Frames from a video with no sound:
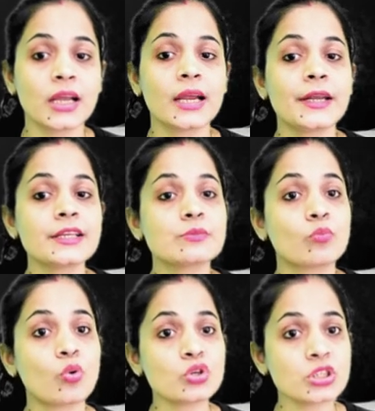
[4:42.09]
it is
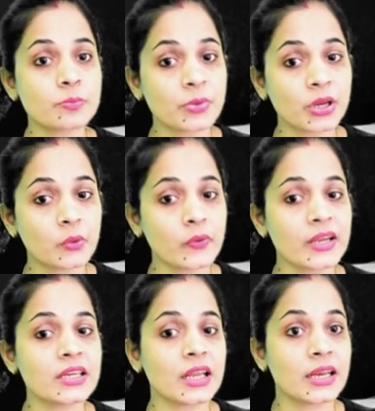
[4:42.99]
most
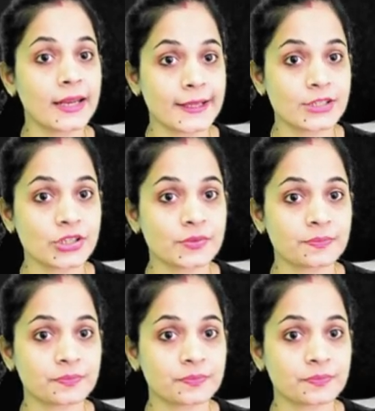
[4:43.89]
frequent in nature.